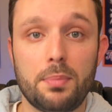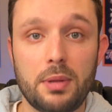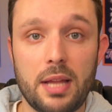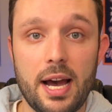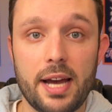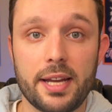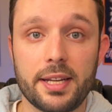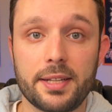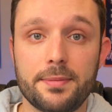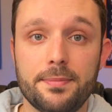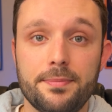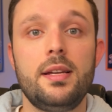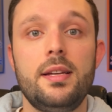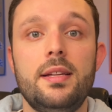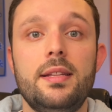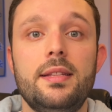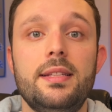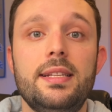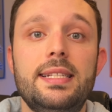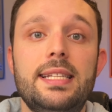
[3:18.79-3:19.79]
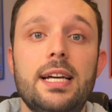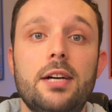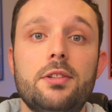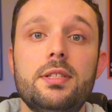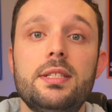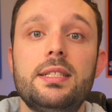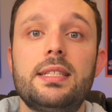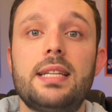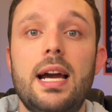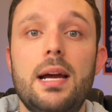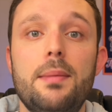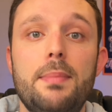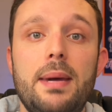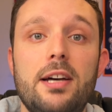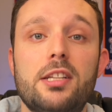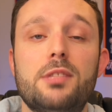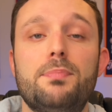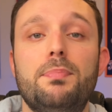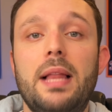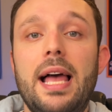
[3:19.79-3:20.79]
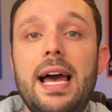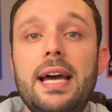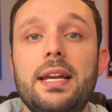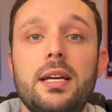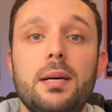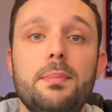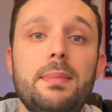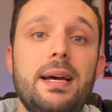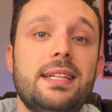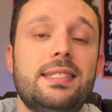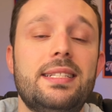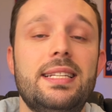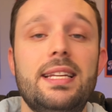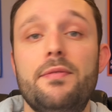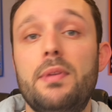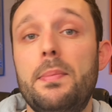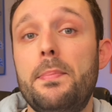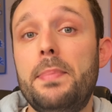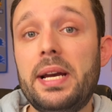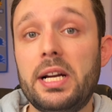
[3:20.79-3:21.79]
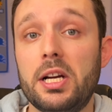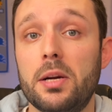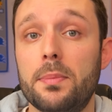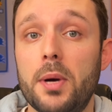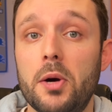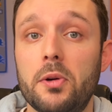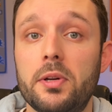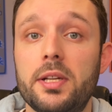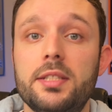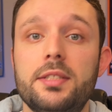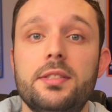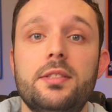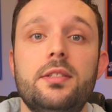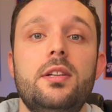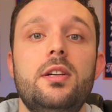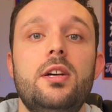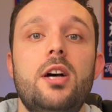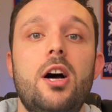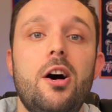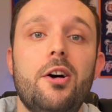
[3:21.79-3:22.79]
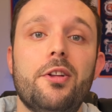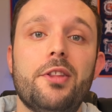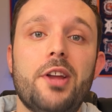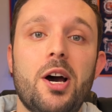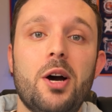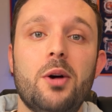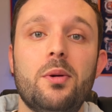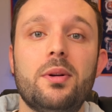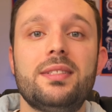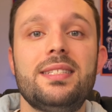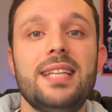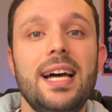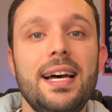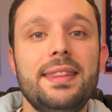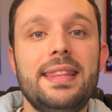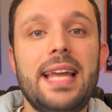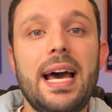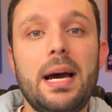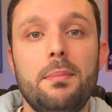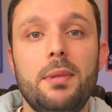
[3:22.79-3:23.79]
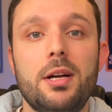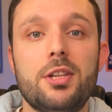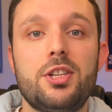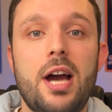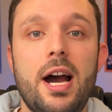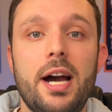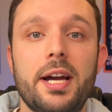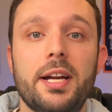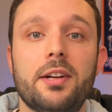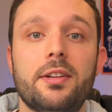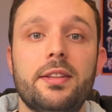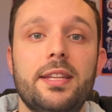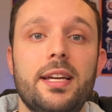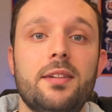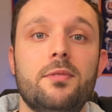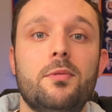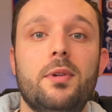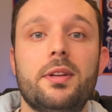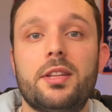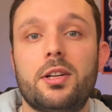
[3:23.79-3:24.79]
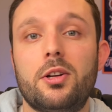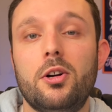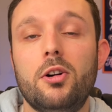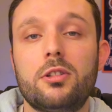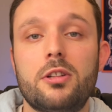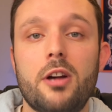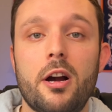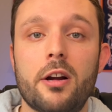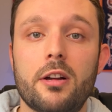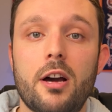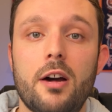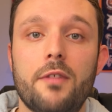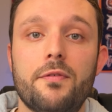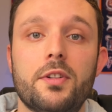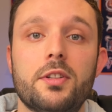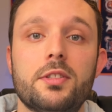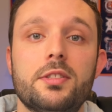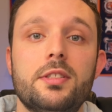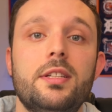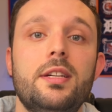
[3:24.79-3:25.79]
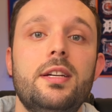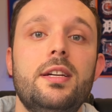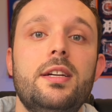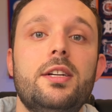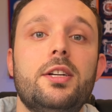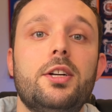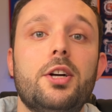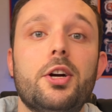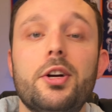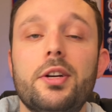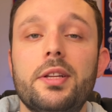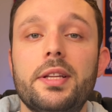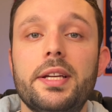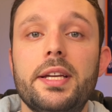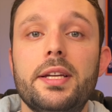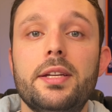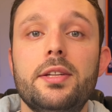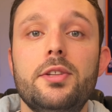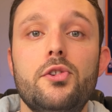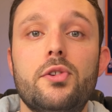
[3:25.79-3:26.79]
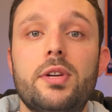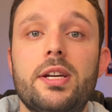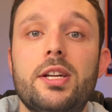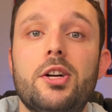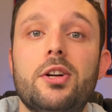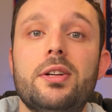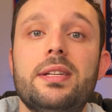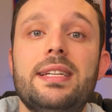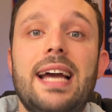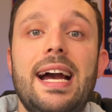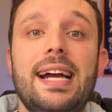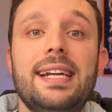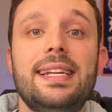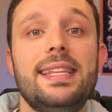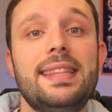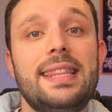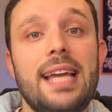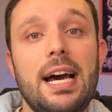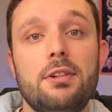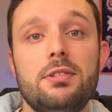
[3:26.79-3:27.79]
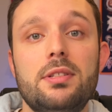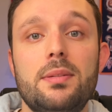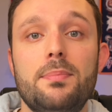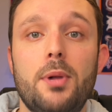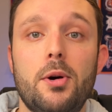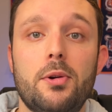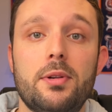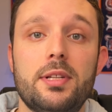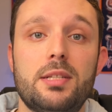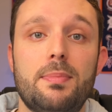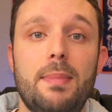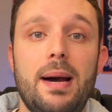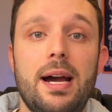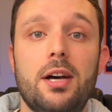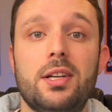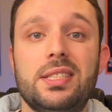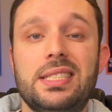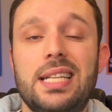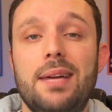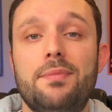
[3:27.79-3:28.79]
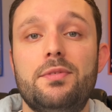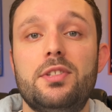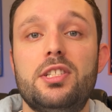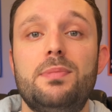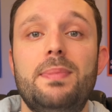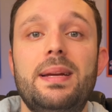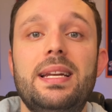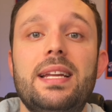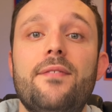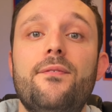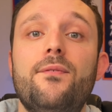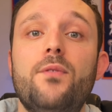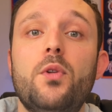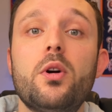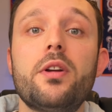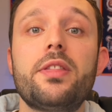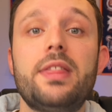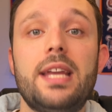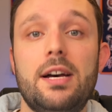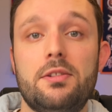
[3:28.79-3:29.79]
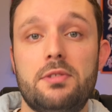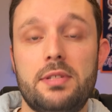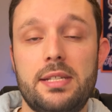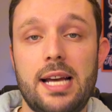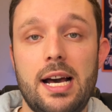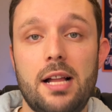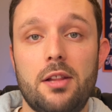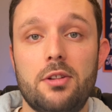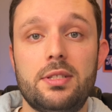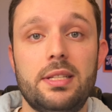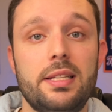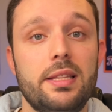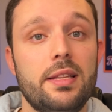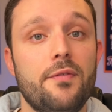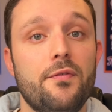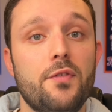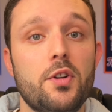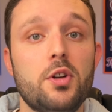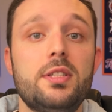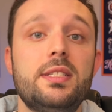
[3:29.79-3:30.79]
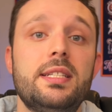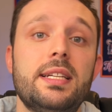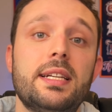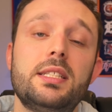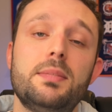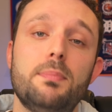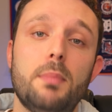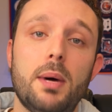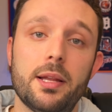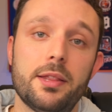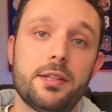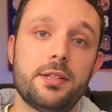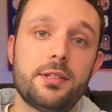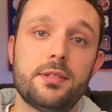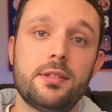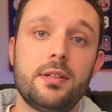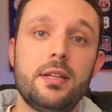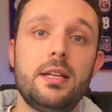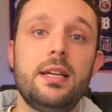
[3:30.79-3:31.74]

applying. The Delta SkyMiles Platinum has an even bigger bonus, although it's not that much higher than what the Gold card offers. Currently, you can earn 90,000 bonus miles after spending $4,000 in the first 6 months.